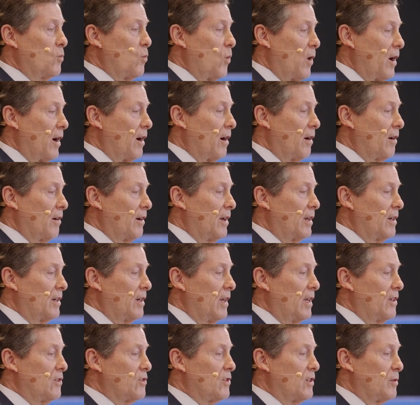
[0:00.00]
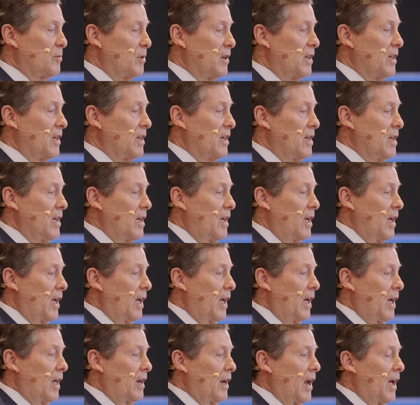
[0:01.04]
where it needs to be.
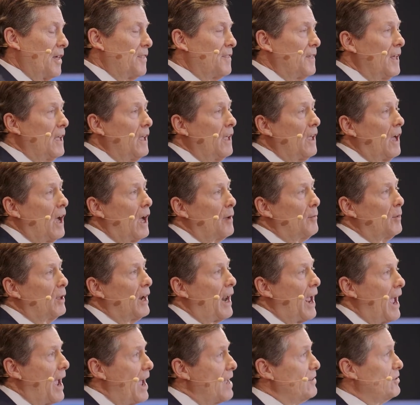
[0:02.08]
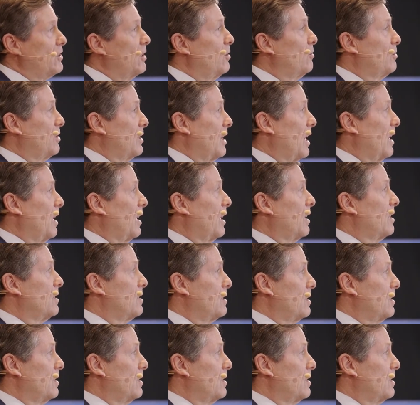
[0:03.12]
And I think I'm going to ask you today to